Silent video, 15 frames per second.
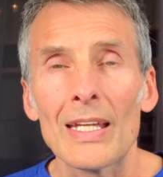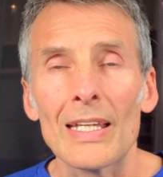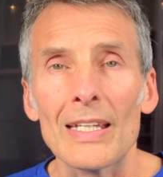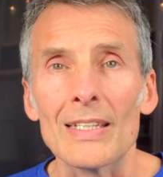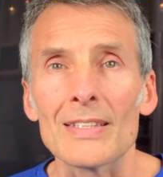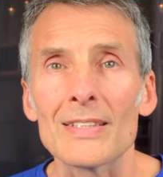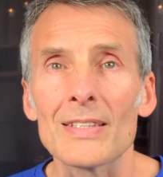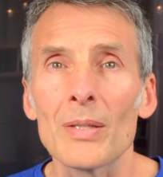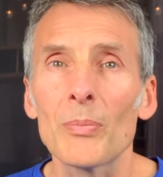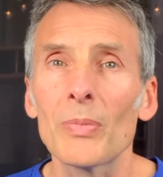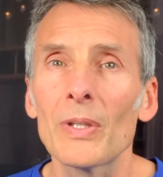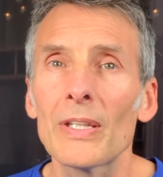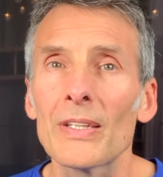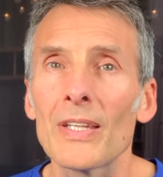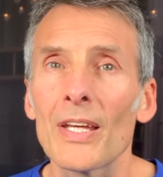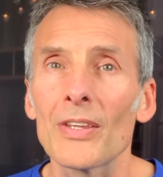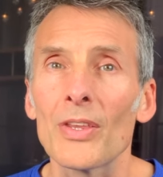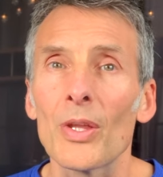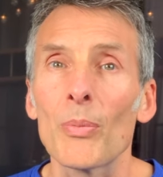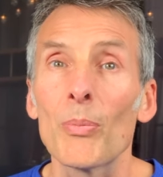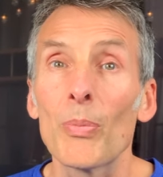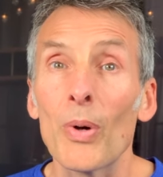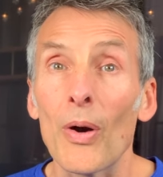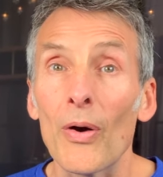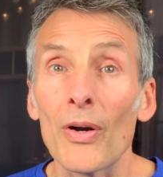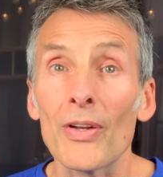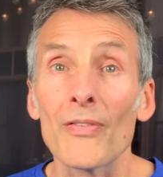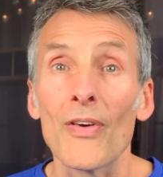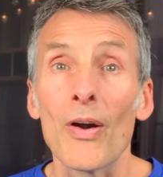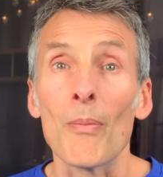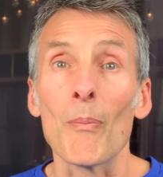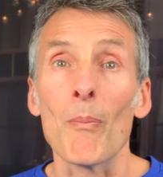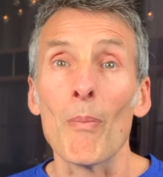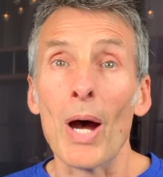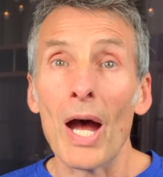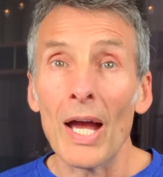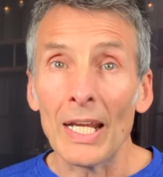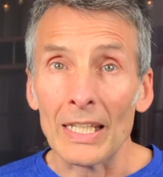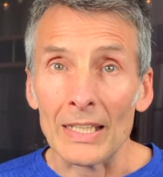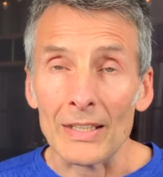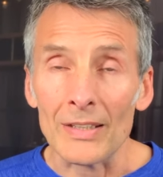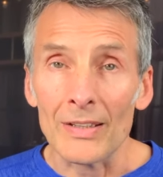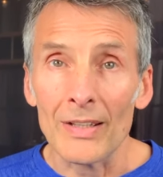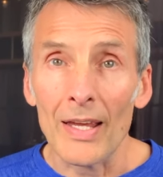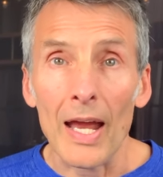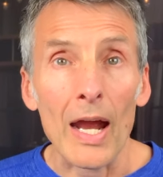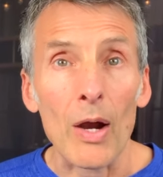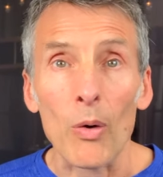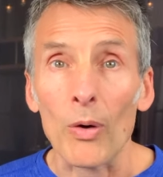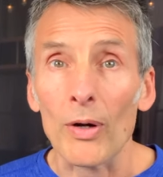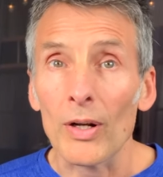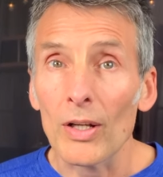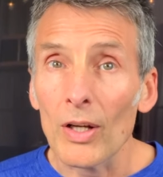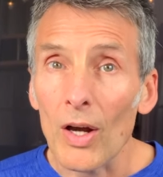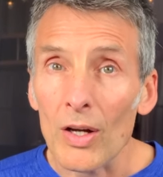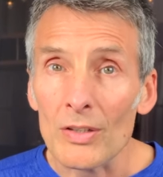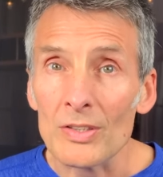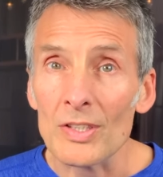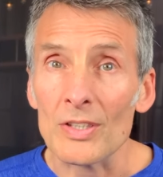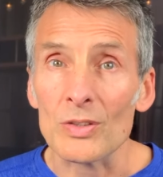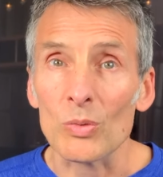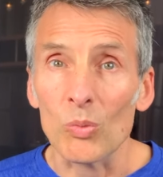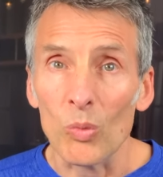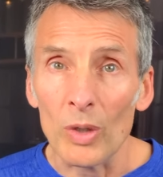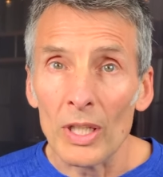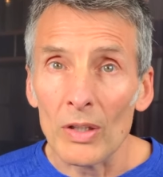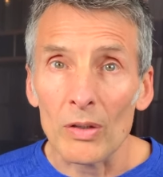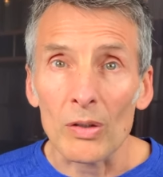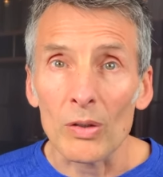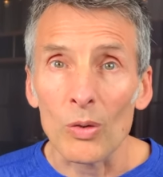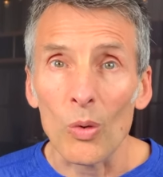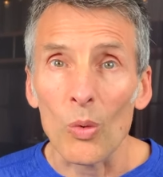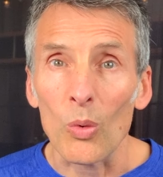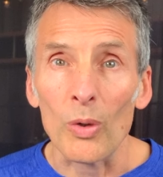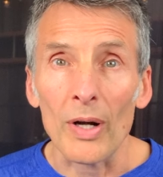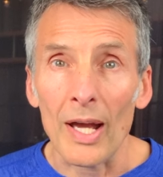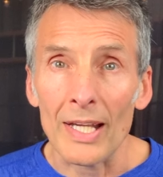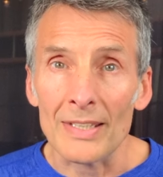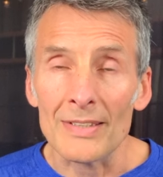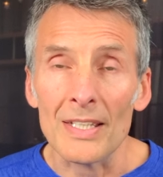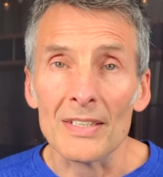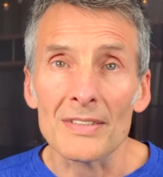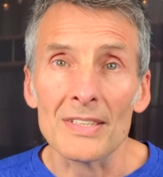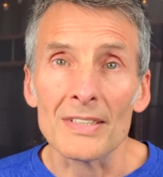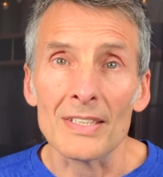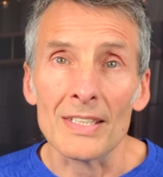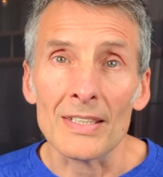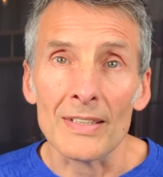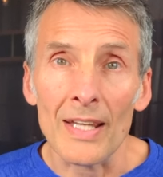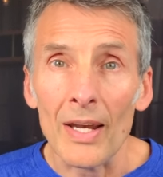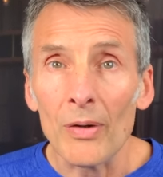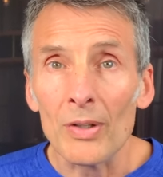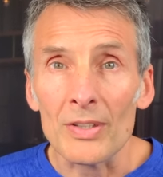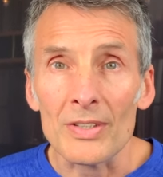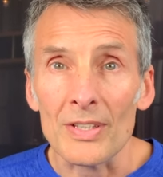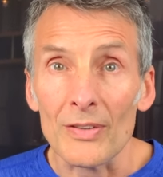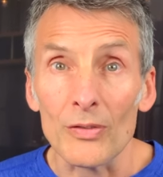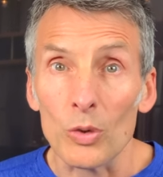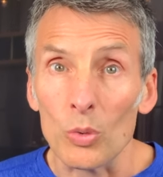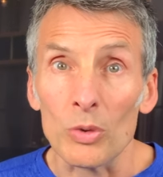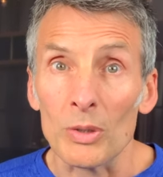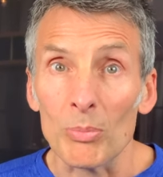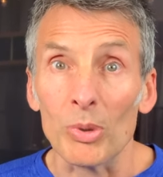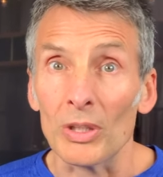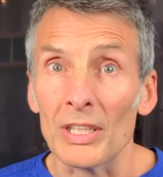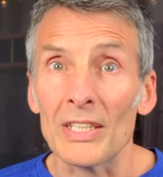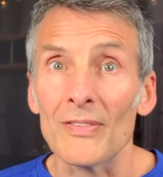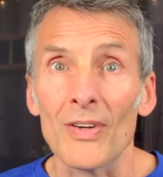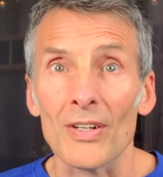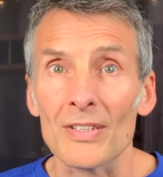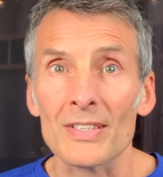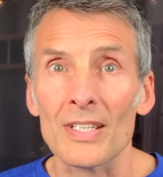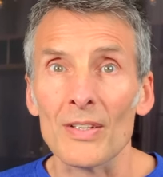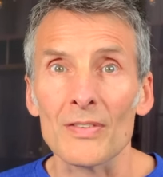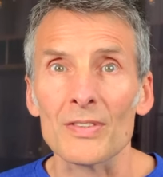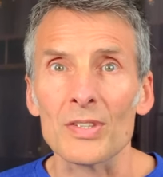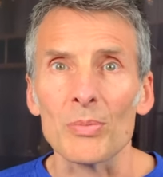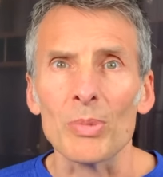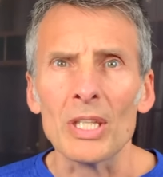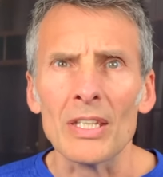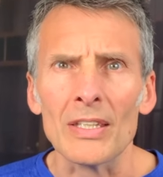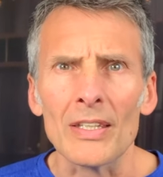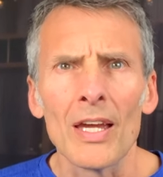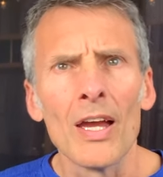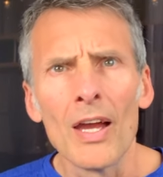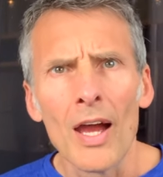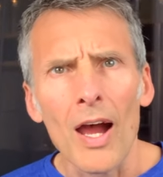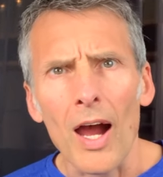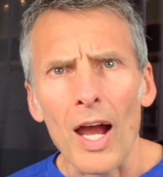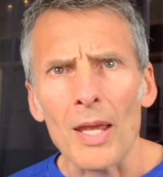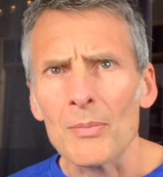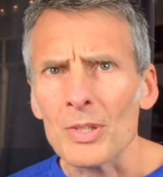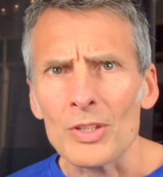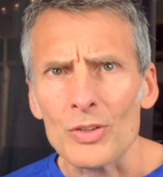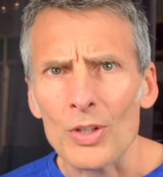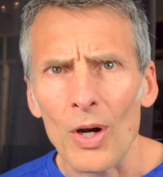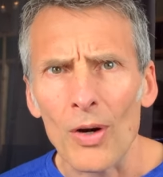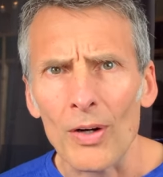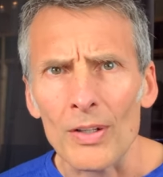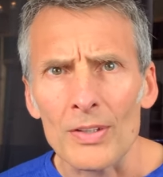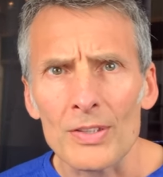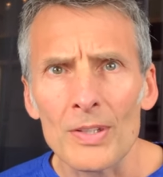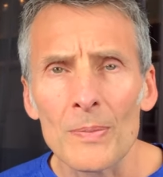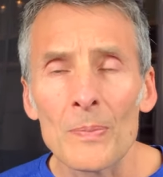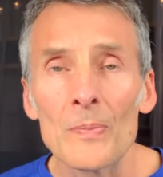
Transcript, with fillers: It's simply that the part of our mind our conscious will or identity narrative, who we believe ourselves to be, I'm in charge,